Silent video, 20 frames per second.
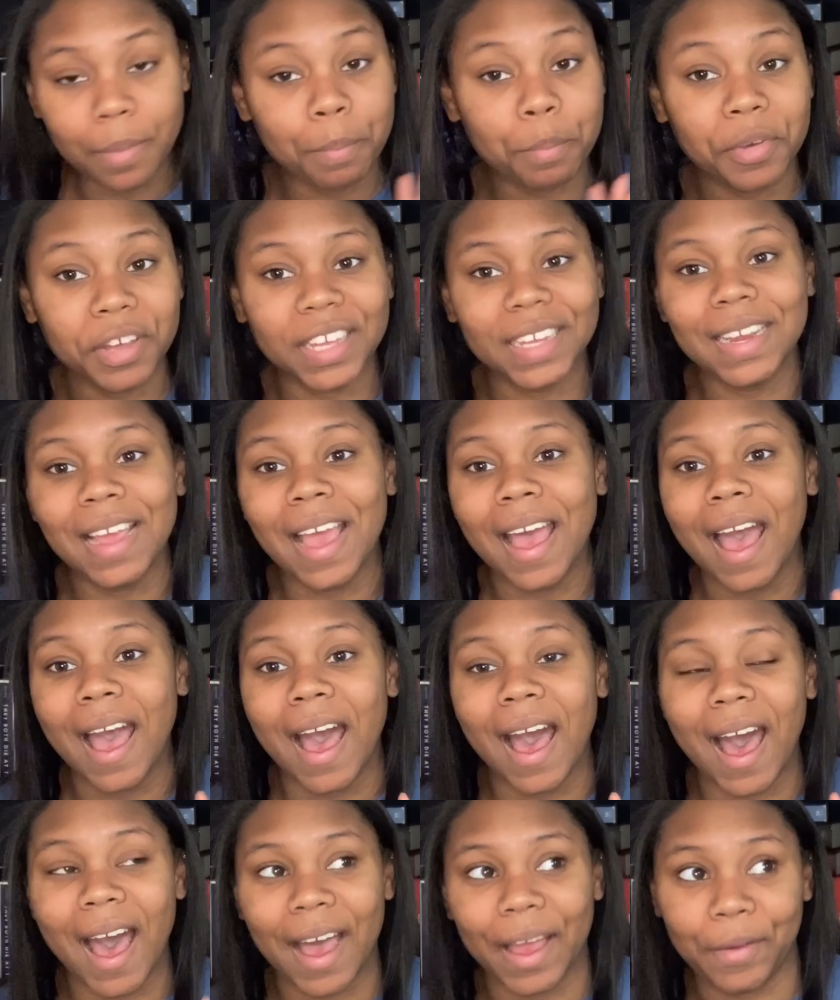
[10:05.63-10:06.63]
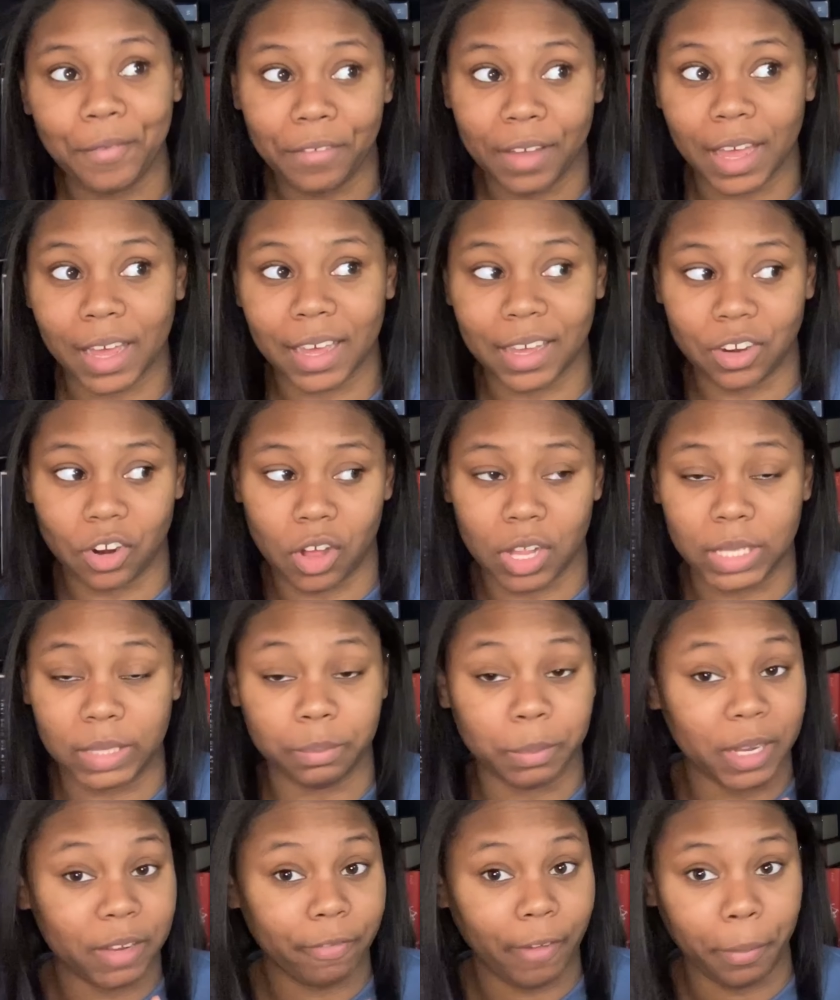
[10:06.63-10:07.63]
But I've had all of
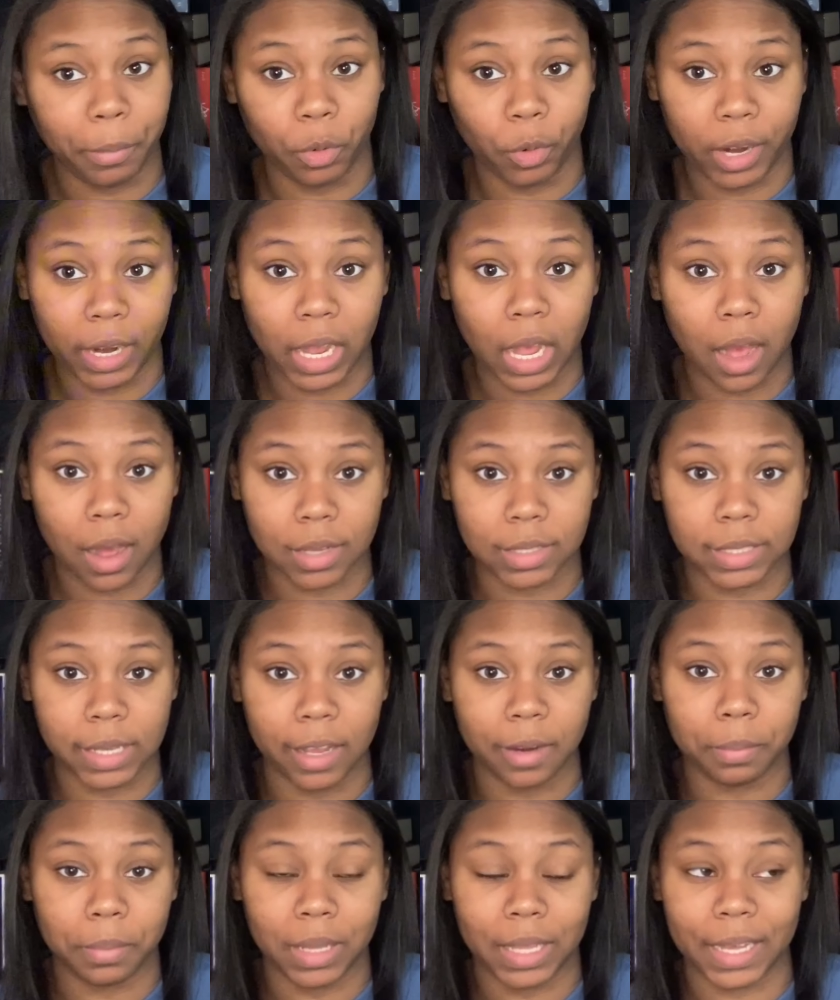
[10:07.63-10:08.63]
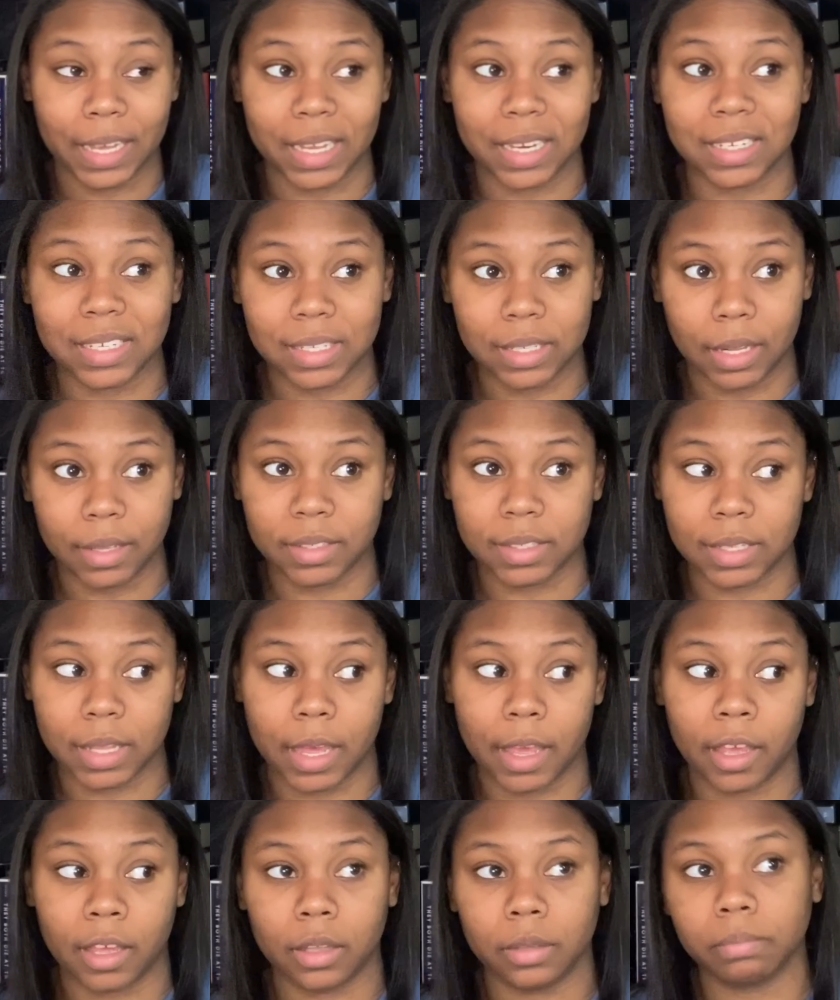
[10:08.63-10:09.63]
my February content planned since
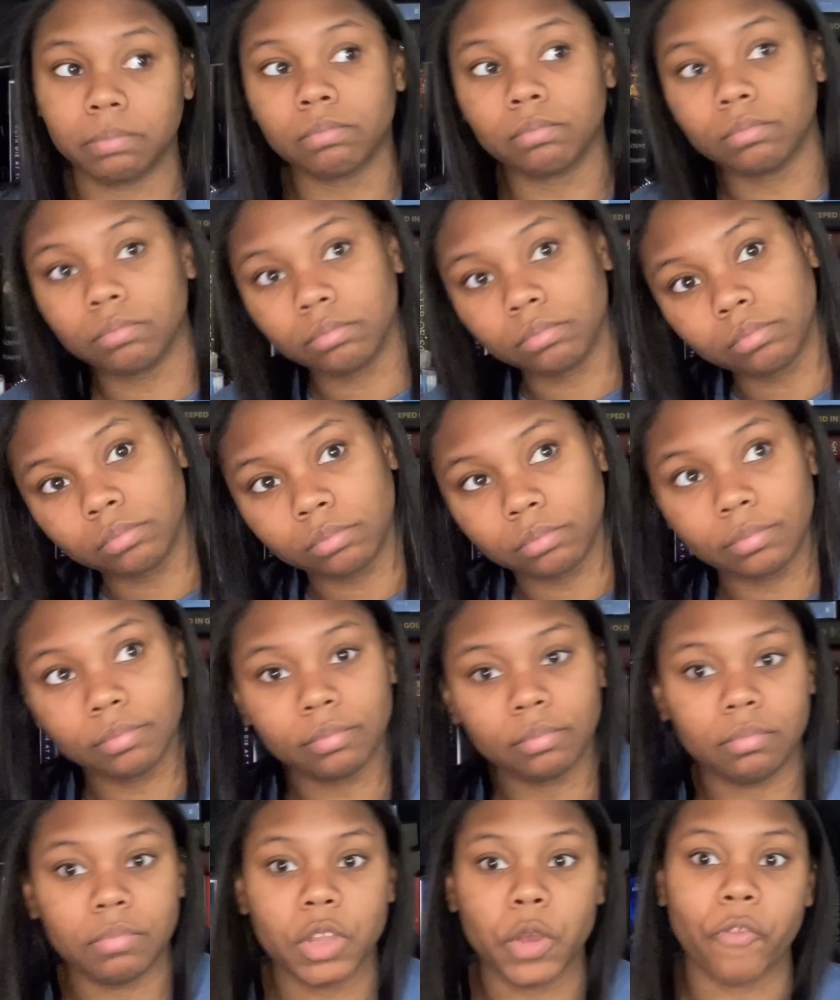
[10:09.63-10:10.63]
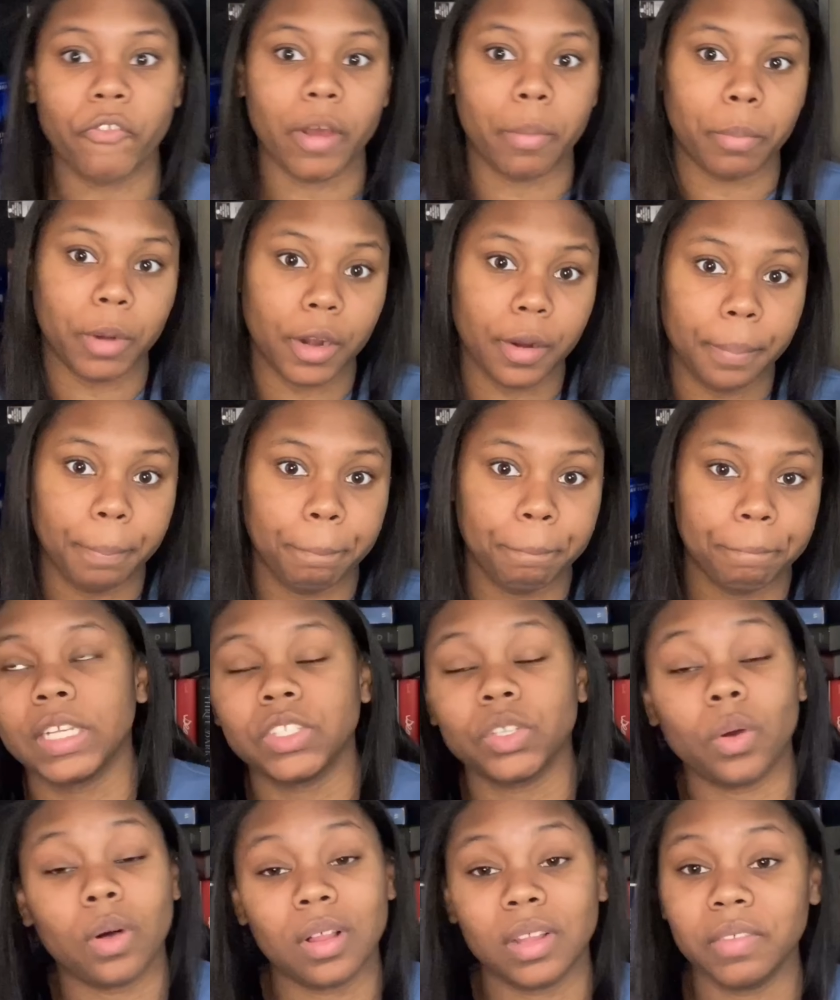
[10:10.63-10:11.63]
like November. So
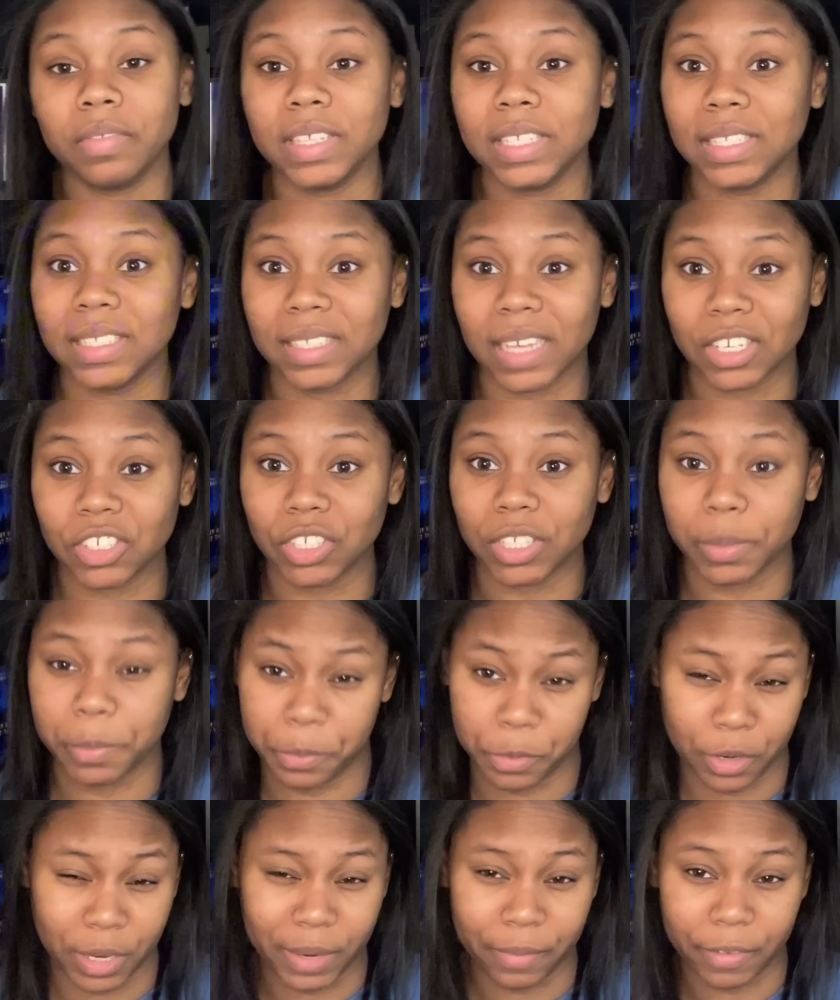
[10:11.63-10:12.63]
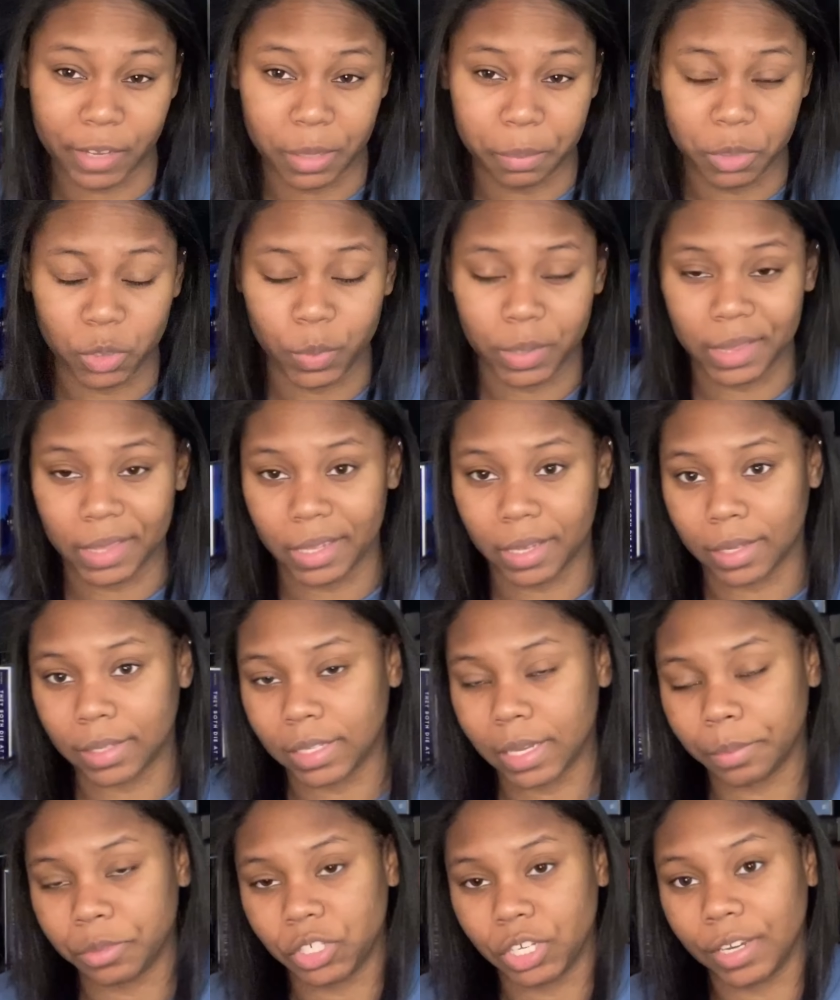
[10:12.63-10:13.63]
all of this is actually pre-filmed with the
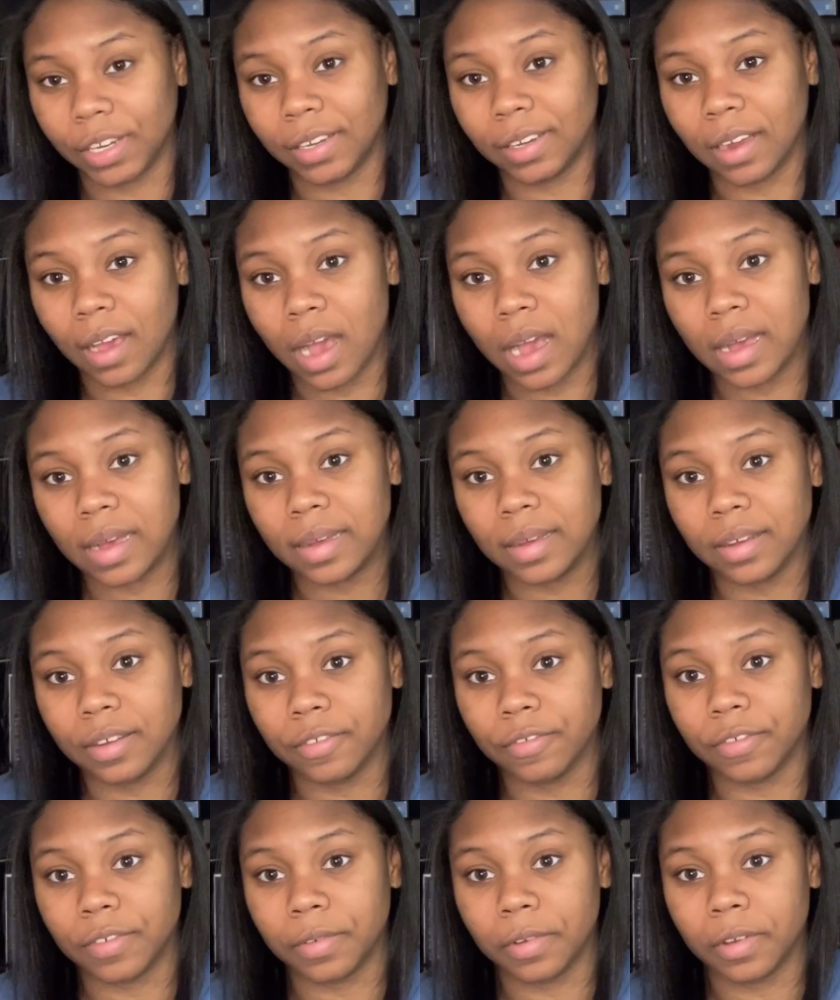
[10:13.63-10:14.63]
exception of